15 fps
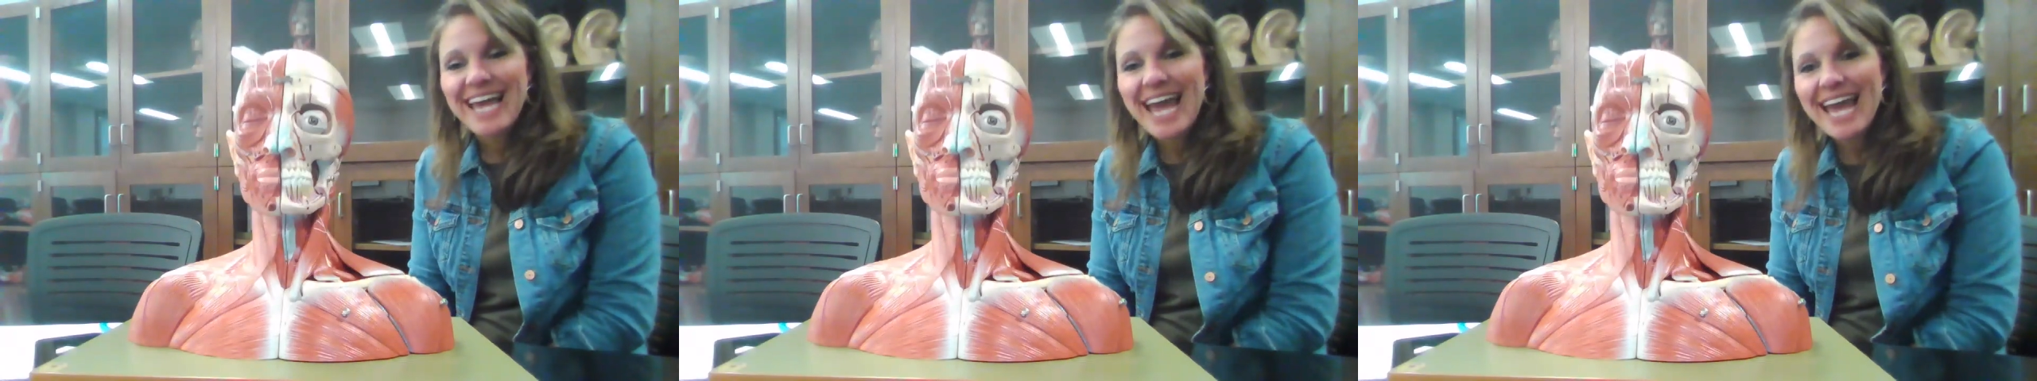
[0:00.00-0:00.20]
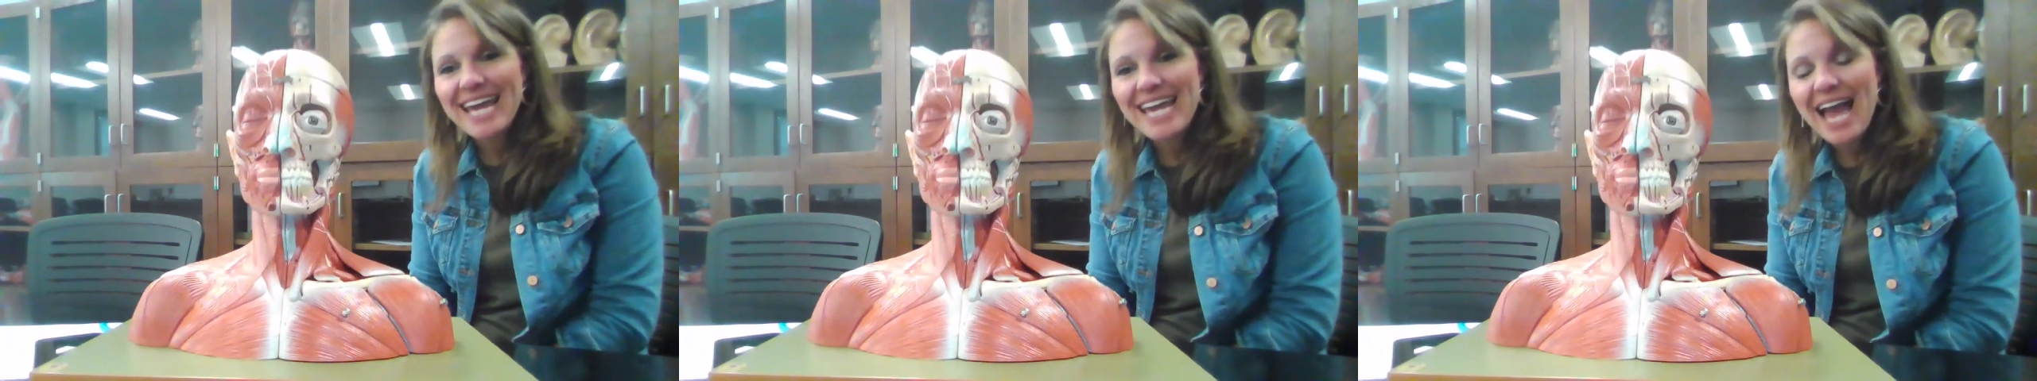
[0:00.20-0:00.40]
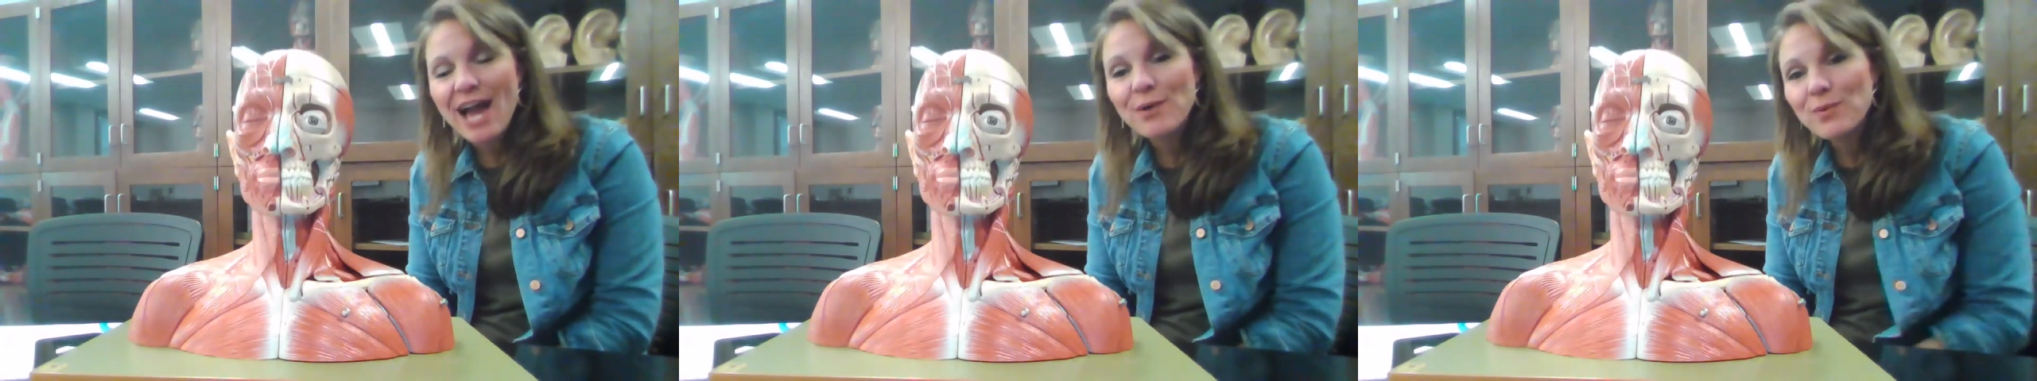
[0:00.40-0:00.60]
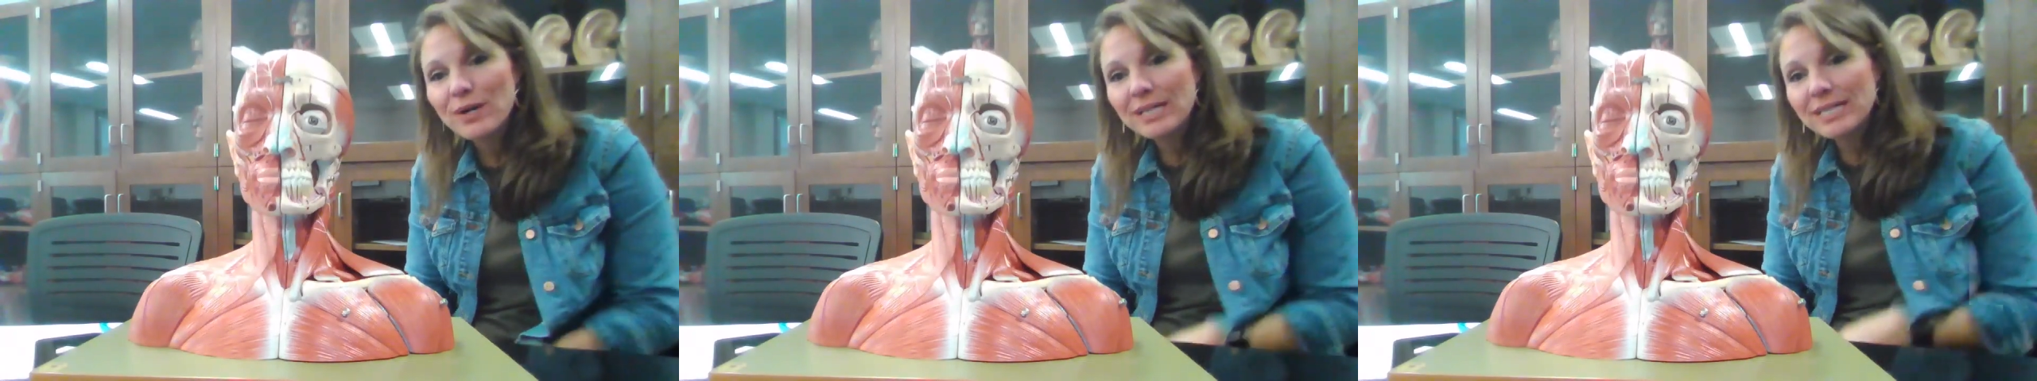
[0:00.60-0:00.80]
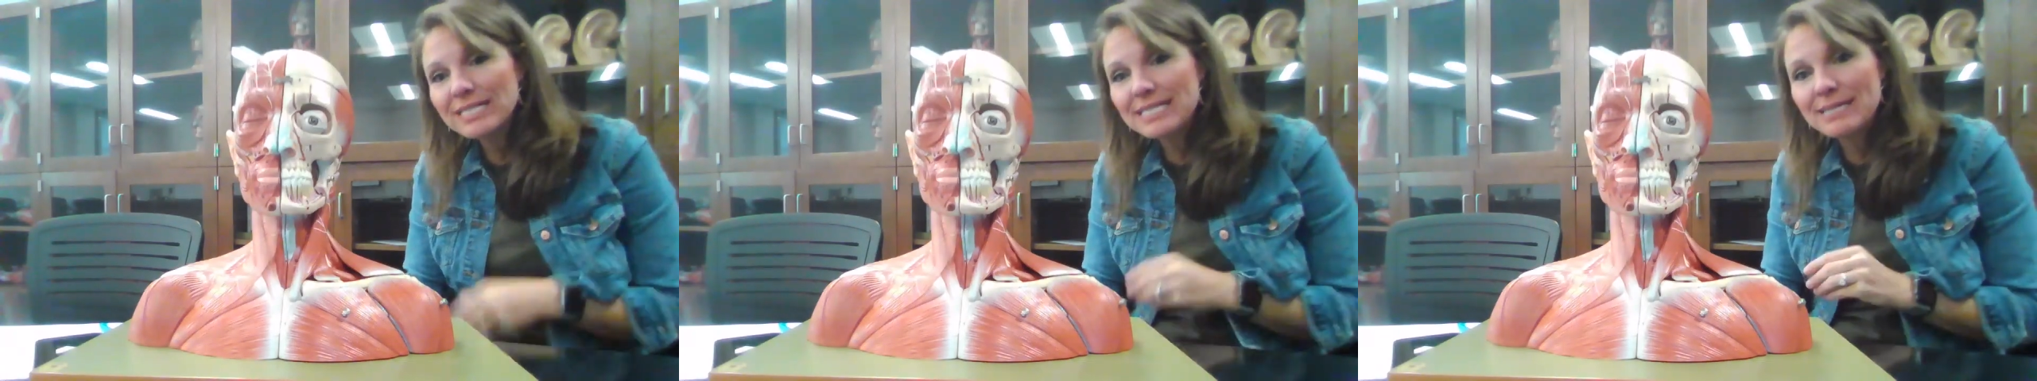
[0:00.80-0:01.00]
Hey, I
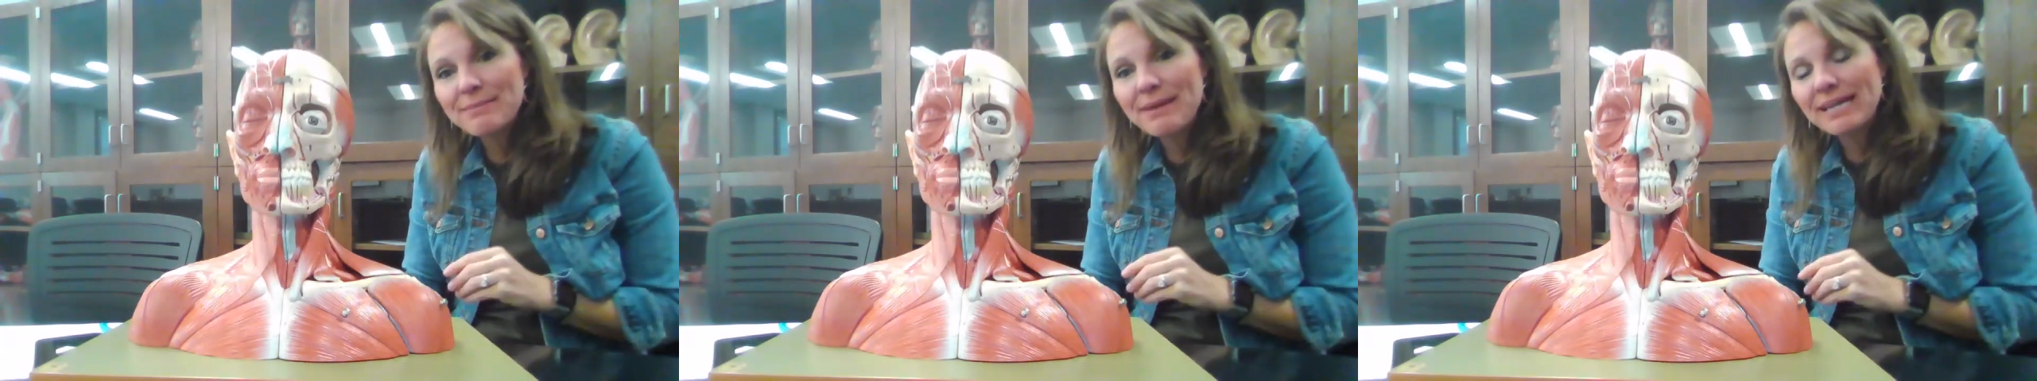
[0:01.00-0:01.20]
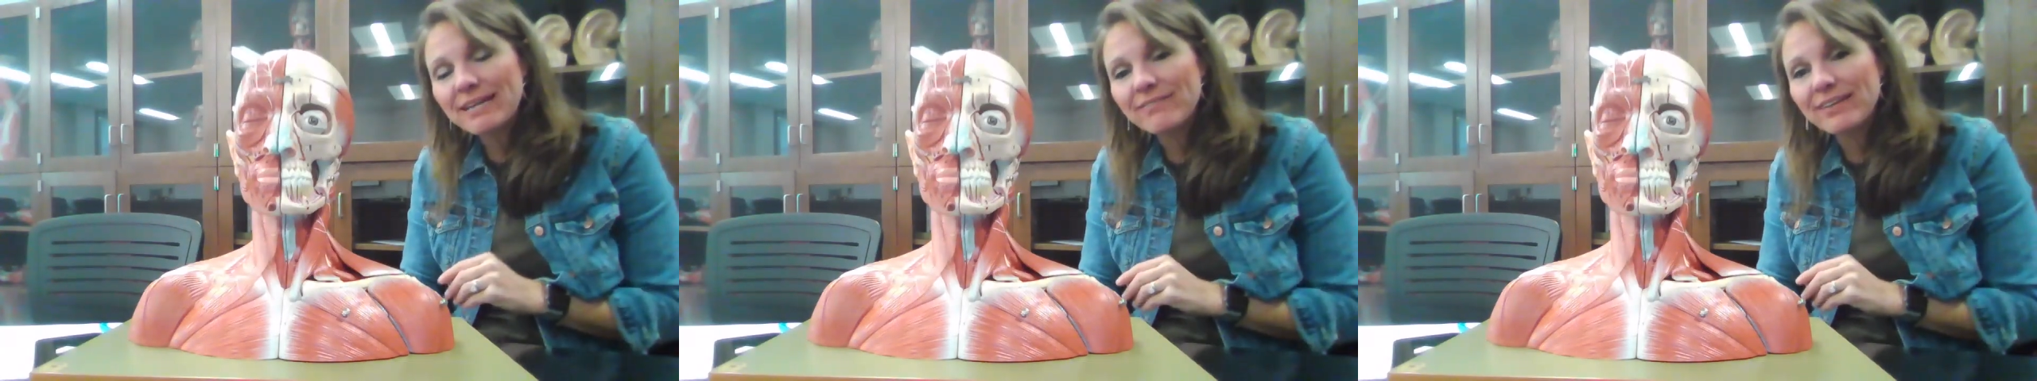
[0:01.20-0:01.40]
wanted to make a